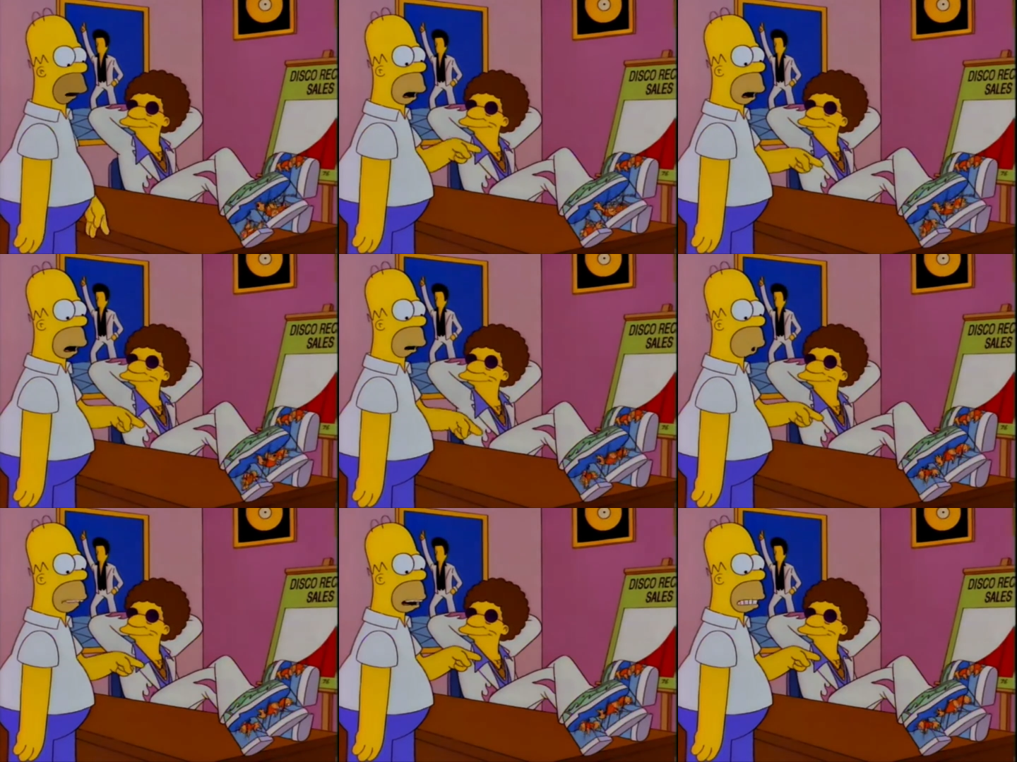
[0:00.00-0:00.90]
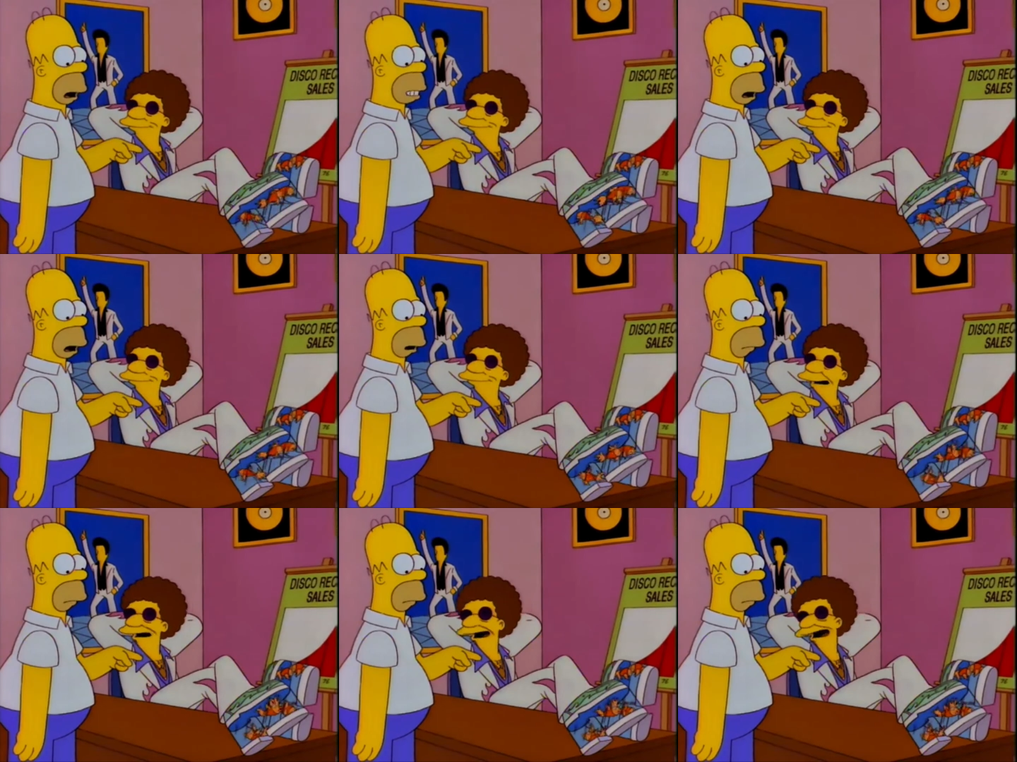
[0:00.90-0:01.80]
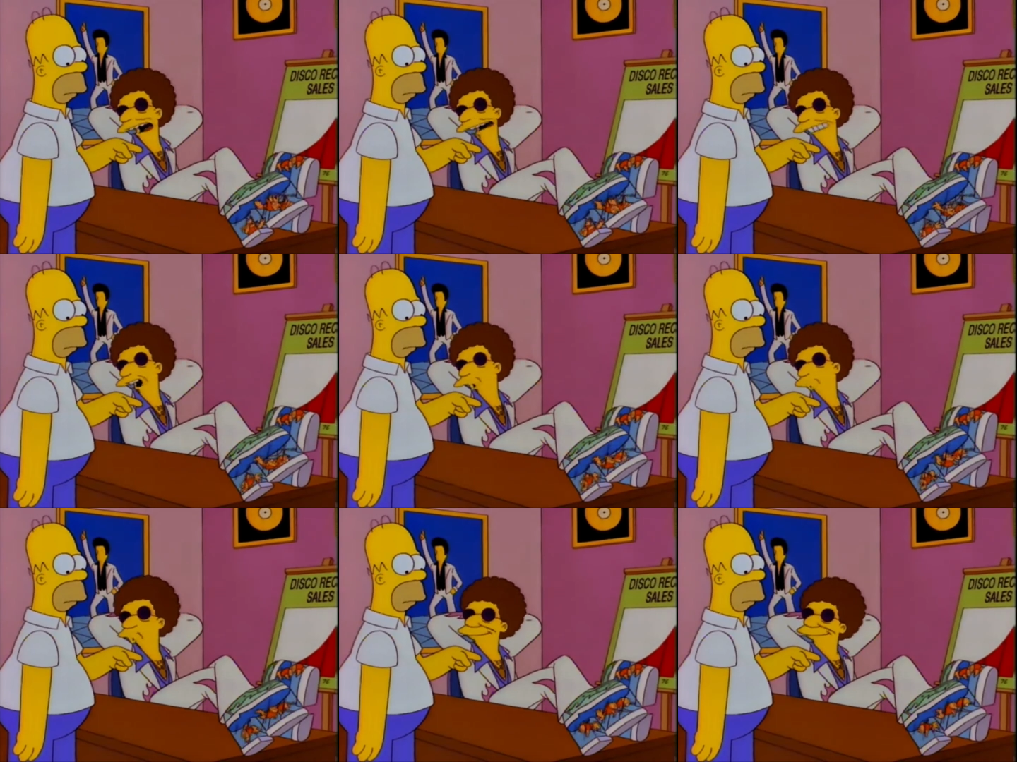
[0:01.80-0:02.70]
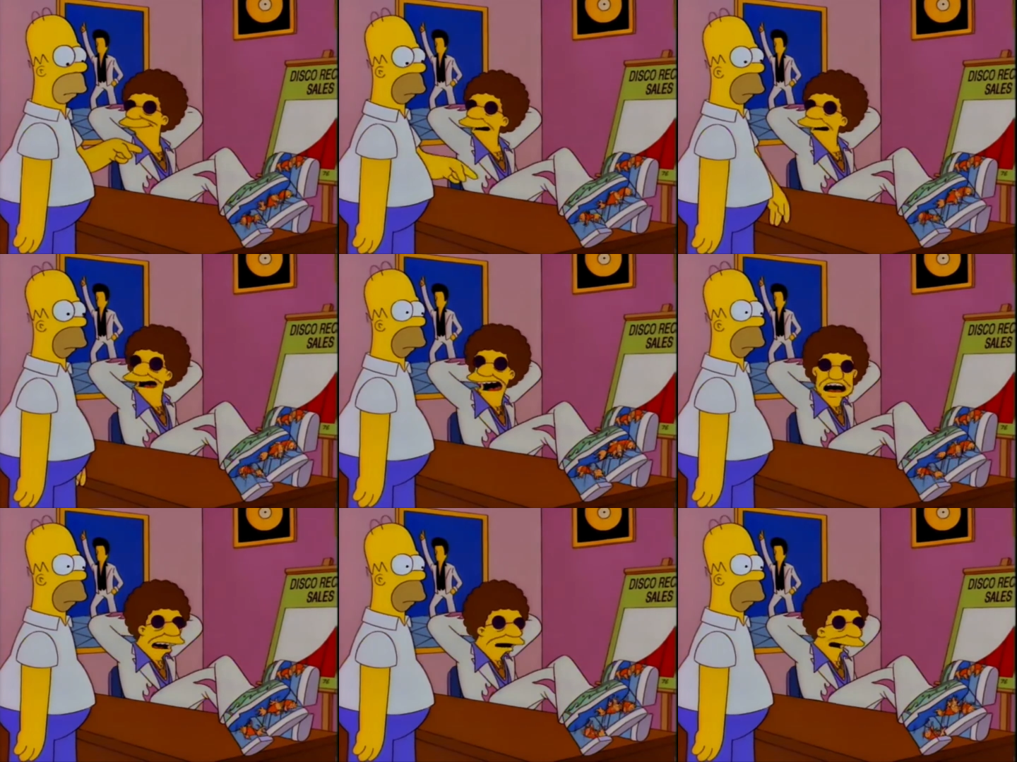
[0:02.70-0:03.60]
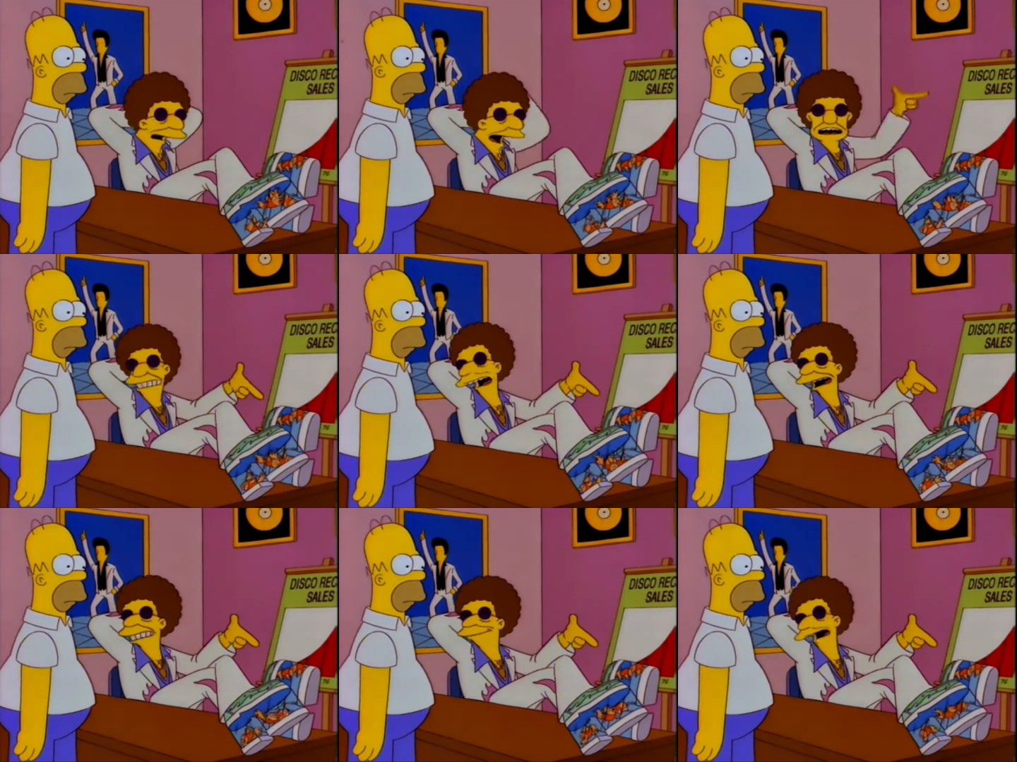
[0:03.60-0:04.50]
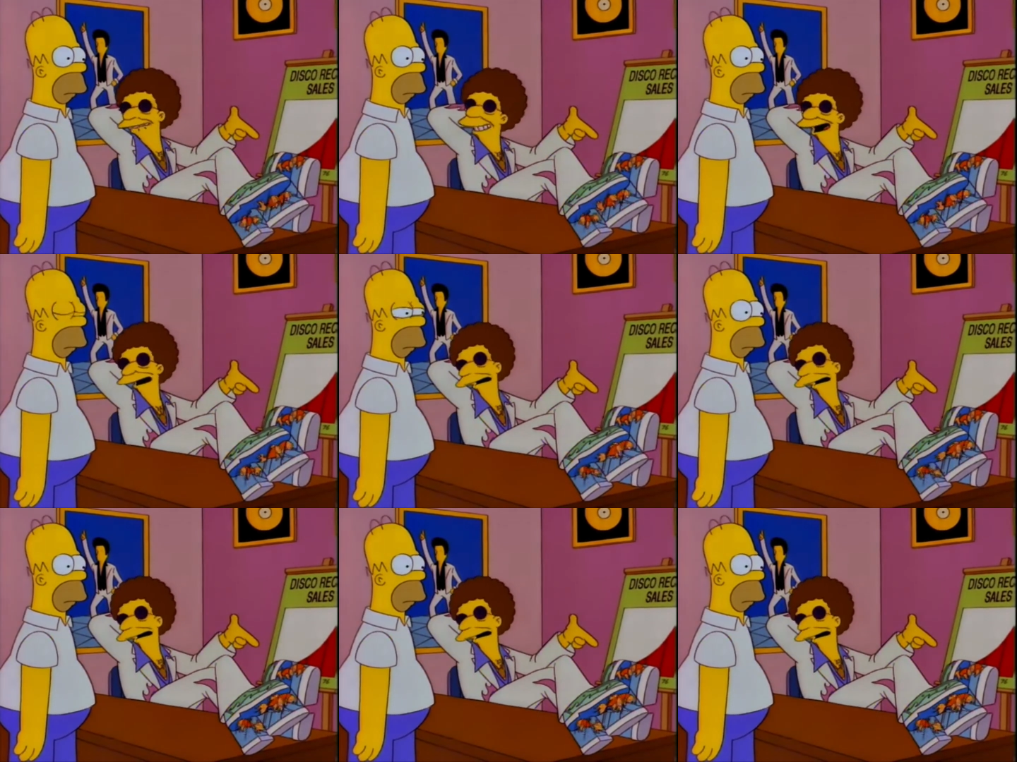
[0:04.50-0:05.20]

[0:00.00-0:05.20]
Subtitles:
Nobody's mouth can be seen.